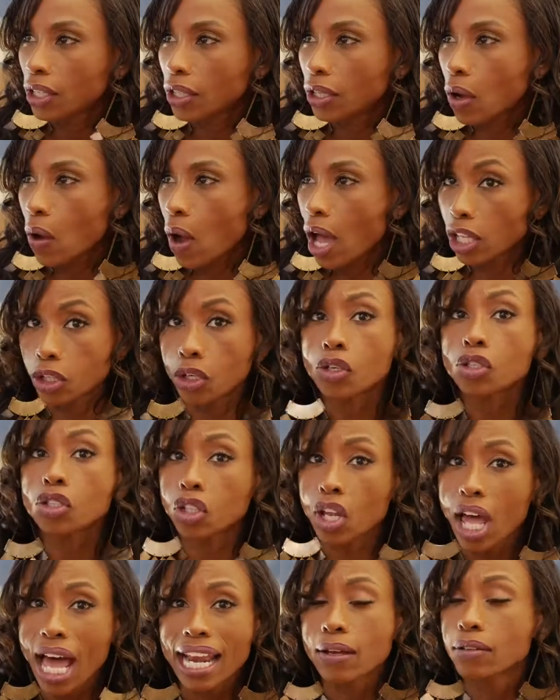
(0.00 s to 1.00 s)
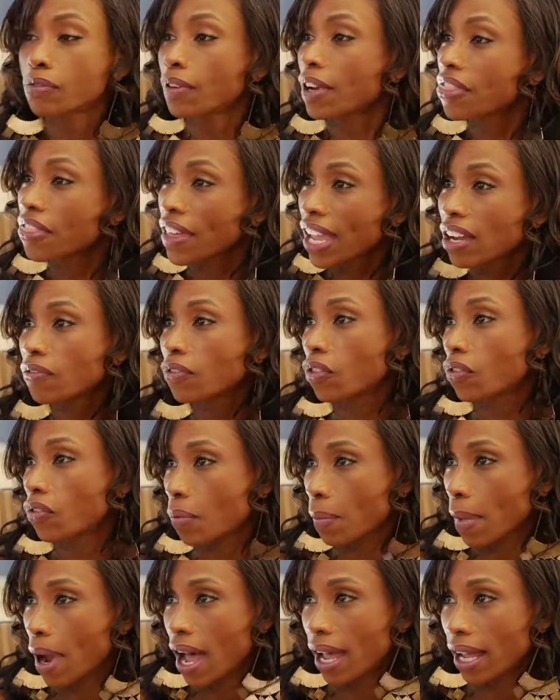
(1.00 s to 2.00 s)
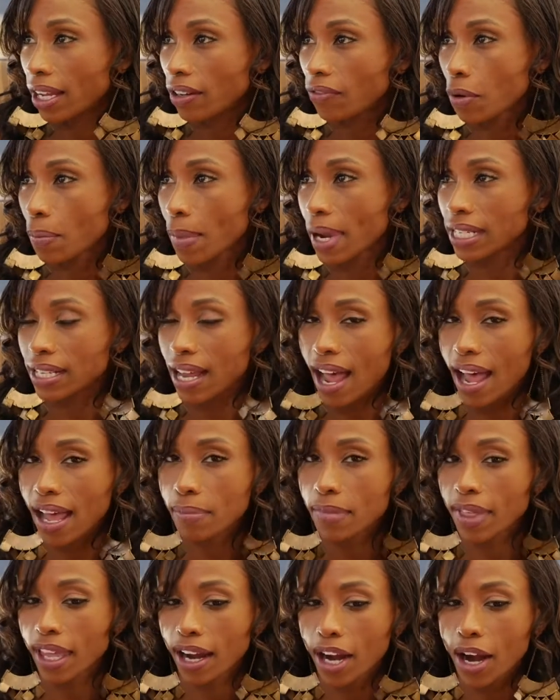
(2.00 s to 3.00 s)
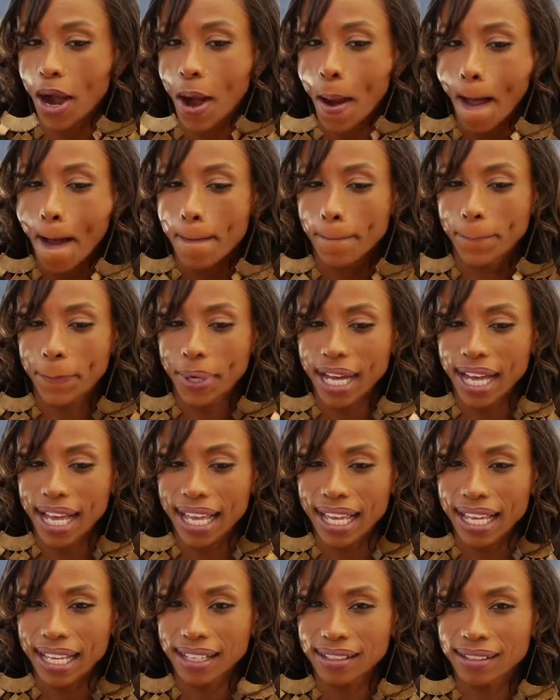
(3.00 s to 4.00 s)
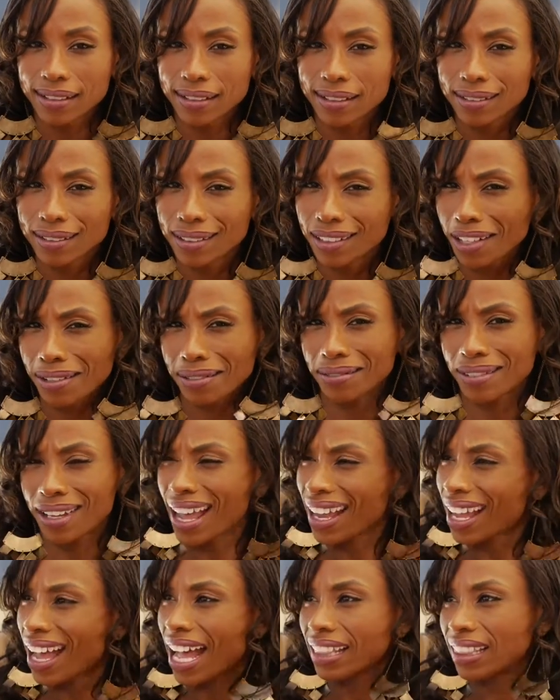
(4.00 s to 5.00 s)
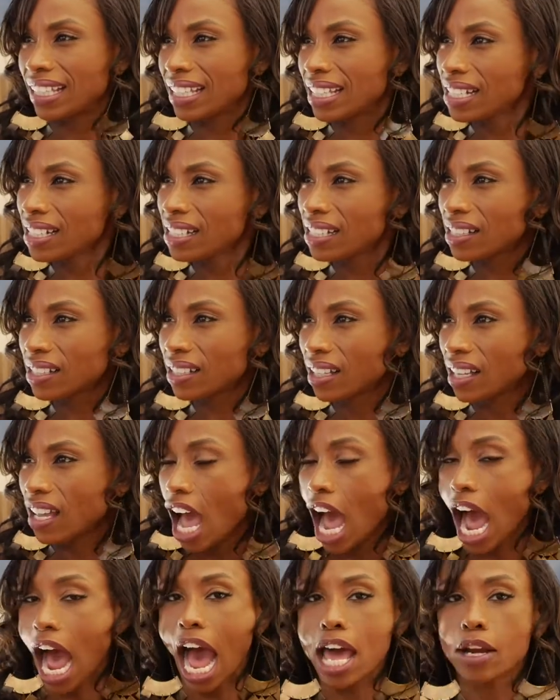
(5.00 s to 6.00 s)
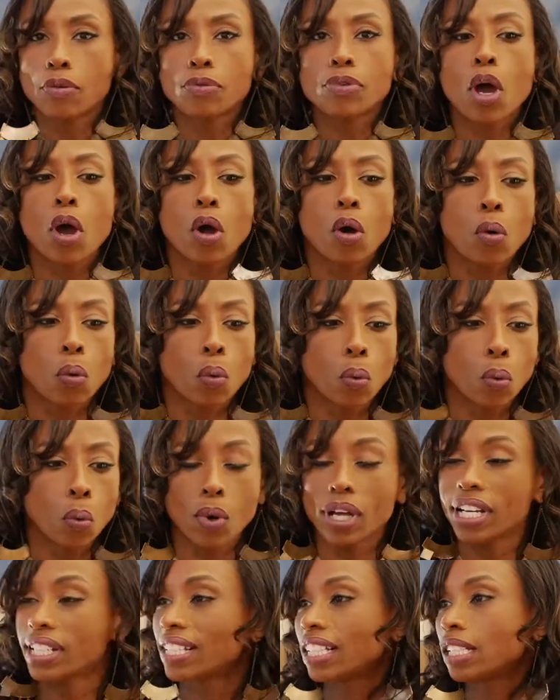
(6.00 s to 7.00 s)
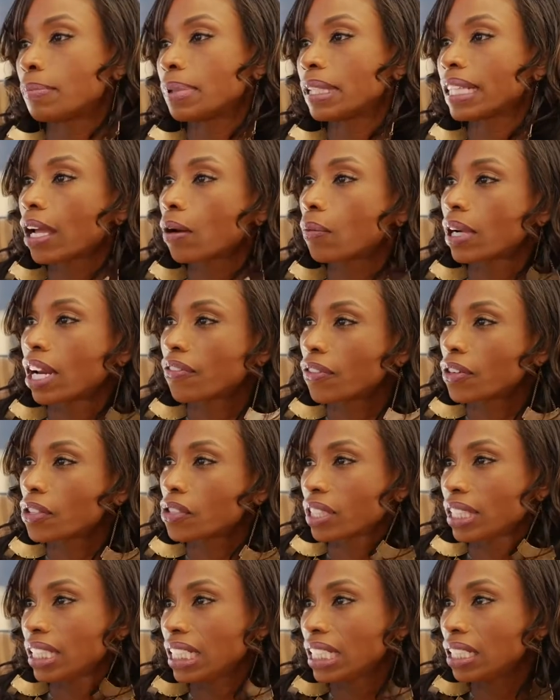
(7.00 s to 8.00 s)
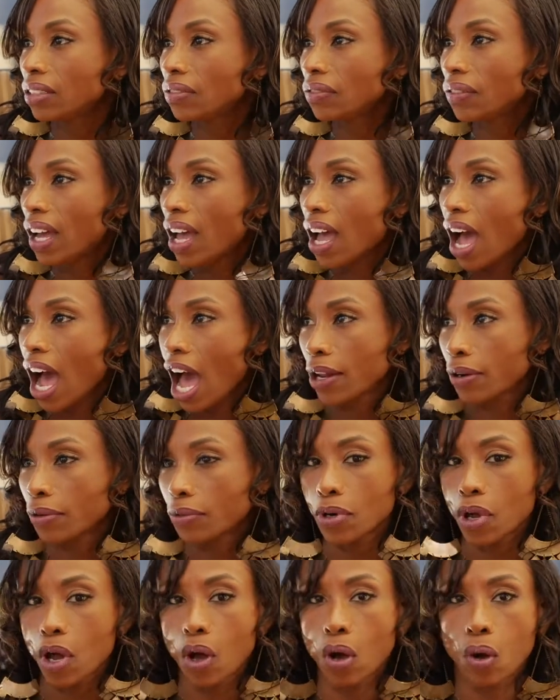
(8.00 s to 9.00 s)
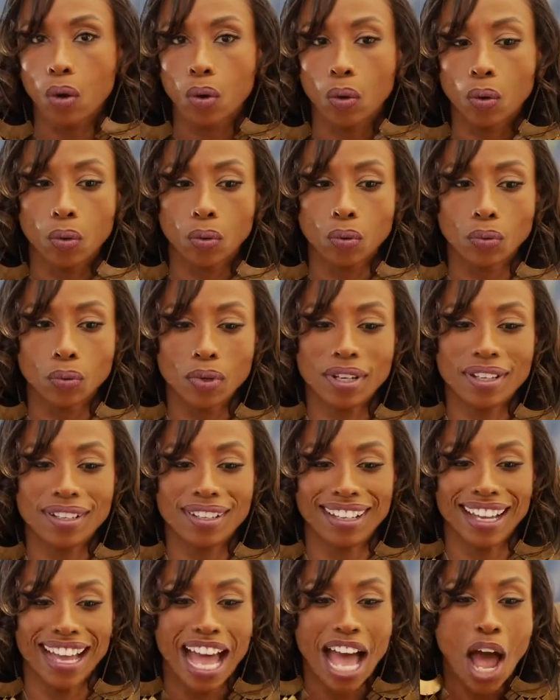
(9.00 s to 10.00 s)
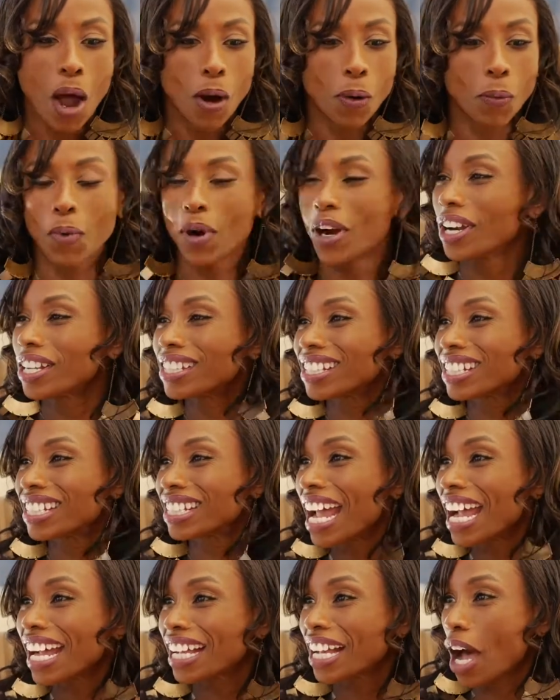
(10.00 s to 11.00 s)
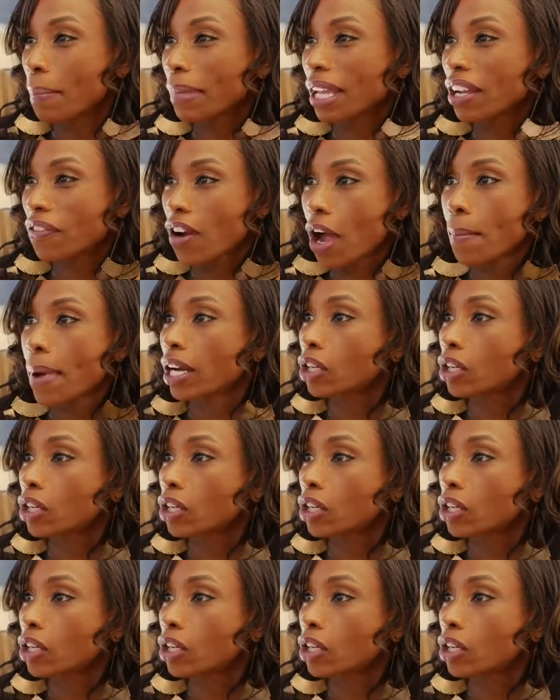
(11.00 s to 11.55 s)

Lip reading: I learned a lot. I was very thankful for my time there, but I got this. I don't know what it's going to be like when I first leave. I don't know where's the check coming from.